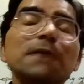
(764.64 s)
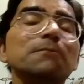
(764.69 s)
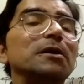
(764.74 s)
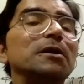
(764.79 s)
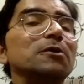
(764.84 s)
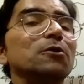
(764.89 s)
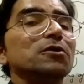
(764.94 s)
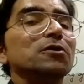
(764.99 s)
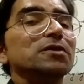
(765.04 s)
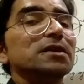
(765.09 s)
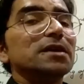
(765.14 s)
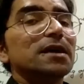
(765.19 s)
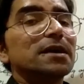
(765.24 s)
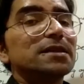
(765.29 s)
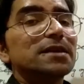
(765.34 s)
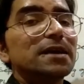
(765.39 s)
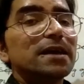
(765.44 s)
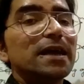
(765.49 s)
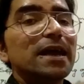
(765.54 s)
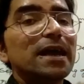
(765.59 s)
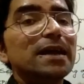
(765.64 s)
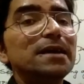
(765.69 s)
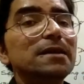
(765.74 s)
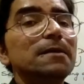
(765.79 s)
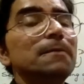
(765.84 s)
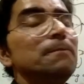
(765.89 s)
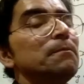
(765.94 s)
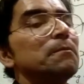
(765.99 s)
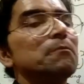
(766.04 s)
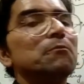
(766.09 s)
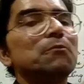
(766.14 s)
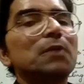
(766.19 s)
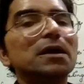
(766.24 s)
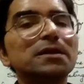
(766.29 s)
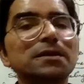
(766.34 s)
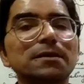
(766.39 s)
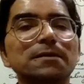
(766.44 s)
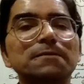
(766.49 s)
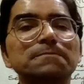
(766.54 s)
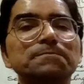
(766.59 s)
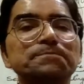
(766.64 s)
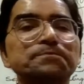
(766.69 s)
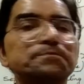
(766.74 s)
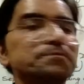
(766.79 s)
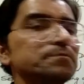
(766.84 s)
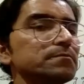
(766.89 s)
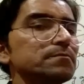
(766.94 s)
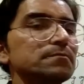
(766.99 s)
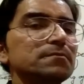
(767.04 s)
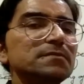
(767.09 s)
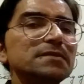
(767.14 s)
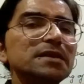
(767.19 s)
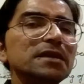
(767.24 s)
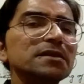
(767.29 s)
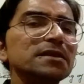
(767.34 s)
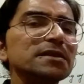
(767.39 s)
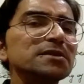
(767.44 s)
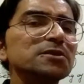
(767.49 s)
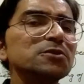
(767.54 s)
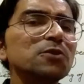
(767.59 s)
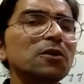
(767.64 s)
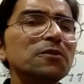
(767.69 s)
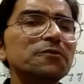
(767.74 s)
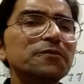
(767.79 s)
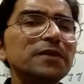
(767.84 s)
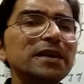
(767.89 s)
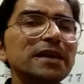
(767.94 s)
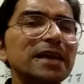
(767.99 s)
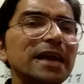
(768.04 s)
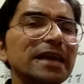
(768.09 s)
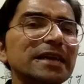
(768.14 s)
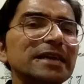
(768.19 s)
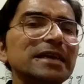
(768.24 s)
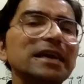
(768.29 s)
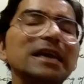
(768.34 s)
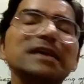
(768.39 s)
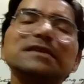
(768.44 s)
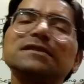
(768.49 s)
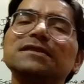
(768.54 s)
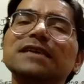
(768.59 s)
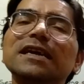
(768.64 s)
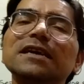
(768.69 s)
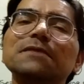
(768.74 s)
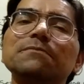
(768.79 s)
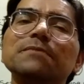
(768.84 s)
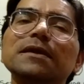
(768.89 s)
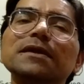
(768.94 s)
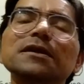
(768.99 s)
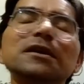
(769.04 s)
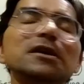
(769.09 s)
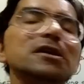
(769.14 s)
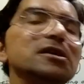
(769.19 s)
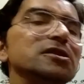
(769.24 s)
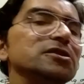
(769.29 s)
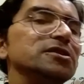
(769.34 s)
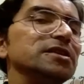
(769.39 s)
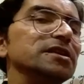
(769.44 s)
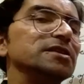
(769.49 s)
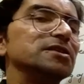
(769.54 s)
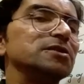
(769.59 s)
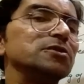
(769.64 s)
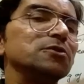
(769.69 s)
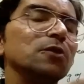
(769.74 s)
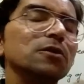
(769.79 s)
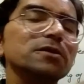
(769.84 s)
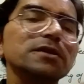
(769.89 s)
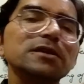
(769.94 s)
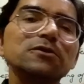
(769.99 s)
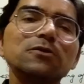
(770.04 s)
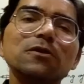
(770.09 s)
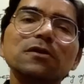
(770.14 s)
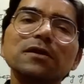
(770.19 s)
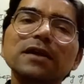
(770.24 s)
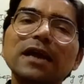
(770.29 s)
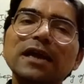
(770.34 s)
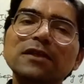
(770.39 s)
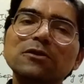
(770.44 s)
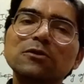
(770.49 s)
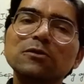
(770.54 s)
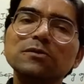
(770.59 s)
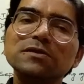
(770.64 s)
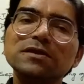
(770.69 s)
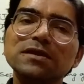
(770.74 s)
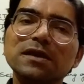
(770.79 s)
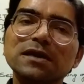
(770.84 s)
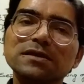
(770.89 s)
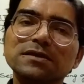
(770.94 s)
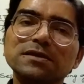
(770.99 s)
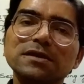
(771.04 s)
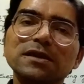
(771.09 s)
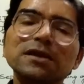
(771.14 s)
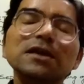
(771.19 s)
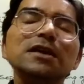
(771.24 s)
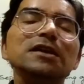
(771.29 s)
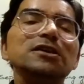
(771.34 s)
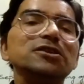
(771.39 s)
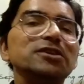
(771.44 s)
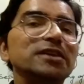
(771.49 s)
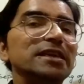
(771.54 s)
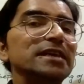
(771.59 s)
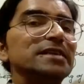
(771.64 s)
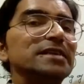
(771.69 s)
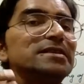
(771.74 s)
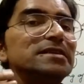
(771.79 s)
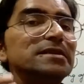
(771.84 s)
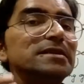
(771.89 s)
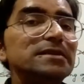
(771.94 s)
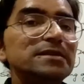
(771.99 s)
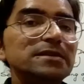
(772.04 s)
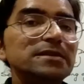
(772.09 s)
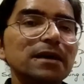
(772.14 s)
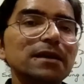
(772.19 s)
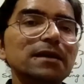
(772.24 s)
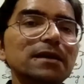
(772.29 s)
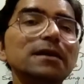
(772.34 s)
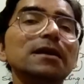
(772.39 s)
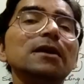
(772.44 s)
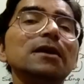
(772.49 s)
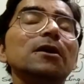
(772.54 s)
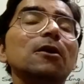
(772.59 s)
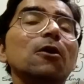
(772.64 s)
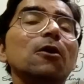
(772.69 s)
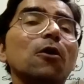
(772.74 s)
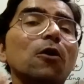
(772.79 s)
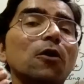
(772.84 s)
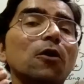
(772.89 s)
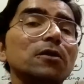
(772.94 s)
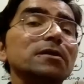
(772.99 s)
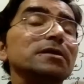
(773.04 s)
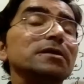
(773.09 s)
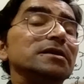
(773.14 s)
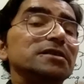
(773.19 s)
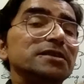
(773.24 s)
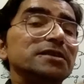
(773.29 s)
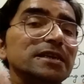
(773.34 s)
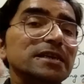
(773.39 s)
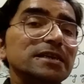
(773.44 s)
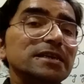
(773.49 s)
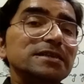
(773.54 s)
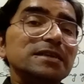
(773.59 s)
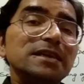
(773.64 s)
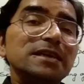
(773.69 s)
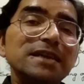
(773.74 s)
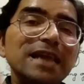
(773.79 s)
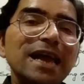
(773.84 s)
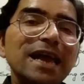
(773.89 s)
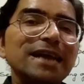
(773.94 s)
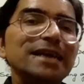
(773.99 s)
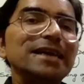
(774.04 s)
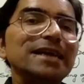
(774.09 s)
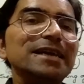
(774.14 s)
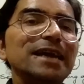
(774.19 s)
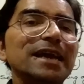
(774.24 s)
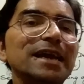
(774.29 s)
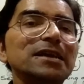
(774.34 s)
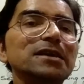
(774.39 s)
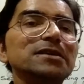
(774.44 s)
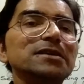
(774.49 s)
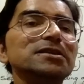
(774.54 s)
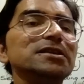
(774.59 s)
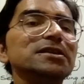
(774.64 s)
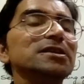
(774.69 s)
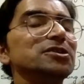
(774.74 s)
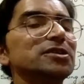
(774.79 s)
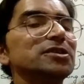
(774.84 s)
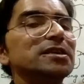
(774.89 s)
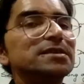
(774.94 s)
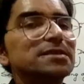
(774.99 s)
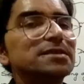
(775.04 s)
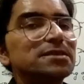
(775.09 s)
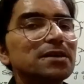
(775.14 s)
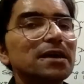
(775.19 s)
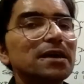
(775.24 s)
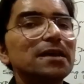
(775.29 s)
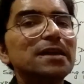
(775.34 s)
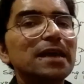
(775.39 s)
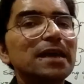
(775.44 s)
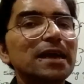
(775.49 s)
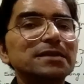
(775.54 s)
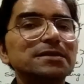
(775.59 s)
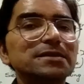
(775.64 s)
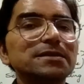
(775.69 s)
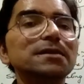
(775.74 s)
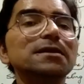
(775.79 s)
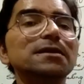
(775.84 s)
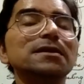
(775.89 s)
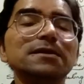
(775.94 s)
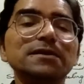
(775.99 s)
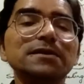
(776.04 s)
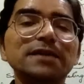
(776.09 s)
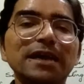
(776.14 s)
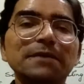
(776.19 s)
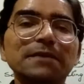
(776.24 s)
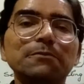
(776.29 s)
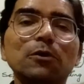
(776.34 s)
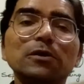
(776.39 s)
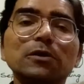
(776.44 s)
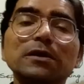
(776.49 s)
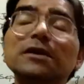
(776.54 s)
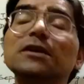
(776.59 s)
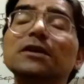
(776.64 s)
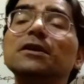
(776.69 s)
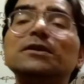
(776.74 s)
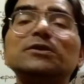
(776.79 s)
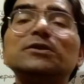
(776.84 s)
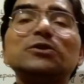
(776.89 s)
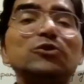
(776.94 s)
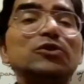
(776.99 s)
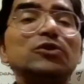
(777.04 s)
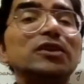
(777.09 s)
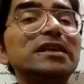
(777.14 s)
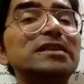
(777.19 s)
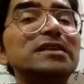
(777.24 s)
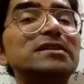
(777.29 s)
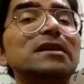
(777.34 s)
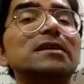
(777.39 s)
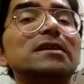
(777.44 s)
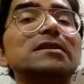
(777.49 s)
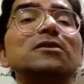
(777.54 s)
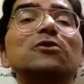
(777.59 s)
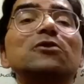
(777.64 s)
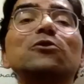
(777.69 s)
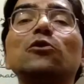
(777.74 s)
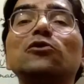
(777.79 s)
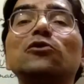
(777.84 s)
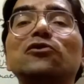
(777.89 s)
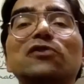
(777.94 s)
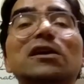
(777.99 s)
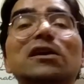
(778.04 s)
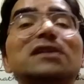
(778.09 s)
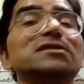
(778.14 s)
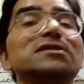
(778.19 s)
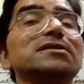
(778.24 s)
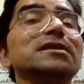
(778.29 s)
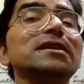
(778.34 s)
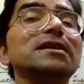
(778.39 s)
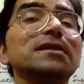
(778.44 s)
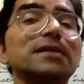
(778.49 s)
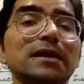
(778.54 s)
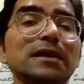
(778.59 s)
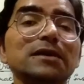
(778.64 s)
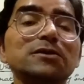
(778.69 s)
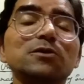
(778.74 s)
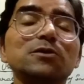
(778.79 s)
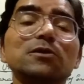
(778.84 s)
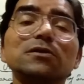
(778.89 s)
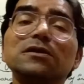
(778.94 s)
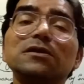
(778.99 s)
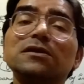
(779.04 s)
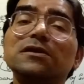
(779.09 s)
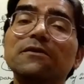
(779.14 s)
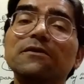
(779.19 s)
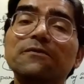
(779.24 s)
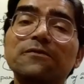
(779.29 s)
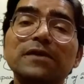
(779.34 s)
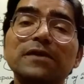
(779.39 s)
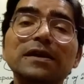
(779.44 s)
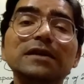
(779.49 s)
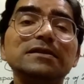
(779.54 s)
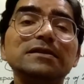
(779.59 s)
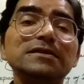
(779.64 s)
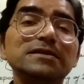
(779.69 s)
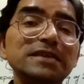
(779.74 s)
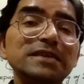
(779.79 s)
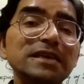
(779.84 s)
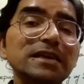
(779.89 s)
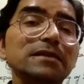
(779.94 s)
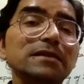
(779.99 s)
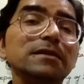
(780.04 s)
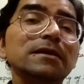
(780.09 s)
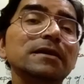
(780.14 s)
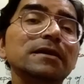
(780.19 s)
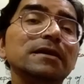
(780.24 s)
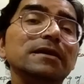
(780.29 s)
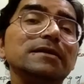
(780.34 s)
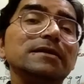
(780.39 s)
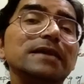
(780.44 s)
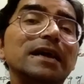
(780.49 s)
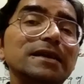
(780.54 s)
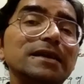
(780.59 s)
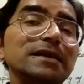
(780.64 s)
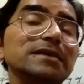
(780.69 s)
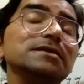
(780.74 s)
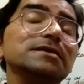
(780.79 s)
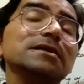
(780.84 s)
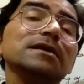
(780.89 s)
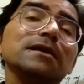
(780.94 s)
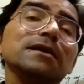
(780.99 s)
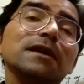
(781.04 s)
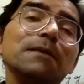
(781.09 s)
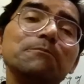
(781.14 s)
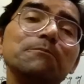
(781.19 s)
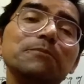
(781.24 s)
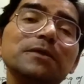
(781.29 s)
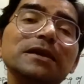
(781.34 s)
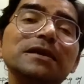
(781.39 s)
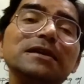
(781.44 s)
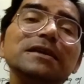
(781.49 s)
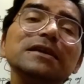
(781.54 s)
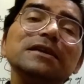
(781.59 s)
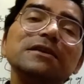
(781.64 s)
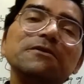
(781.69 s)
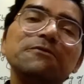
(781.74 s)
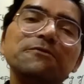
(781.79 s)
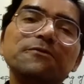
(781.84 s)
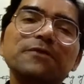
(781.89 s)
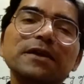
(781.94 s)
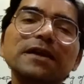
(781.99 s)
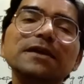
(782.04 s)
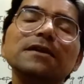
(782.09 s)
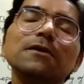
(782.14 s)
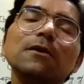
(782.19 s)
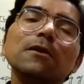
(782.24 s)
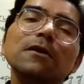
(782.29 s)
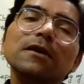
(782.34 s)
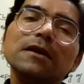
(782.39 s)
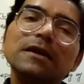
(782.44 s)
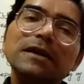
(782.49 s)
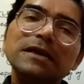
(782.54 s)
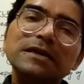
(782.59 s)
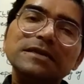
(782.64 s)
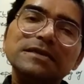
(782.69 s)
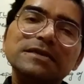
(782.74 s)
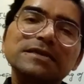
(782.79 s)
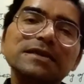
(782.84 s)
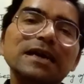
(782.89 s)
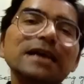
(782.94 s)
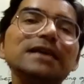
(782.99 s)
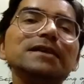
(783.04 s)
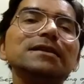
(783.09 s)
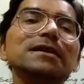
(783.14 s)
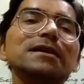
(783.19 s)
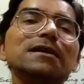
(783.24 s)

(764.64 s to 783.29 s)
But on the other hand, mother does not feel any excitement. She is not at all enthusiastic. She is dull, or she is lacking energy. She is dull as a dead body. So these are the contrasting things, or the different scene that is completely different inside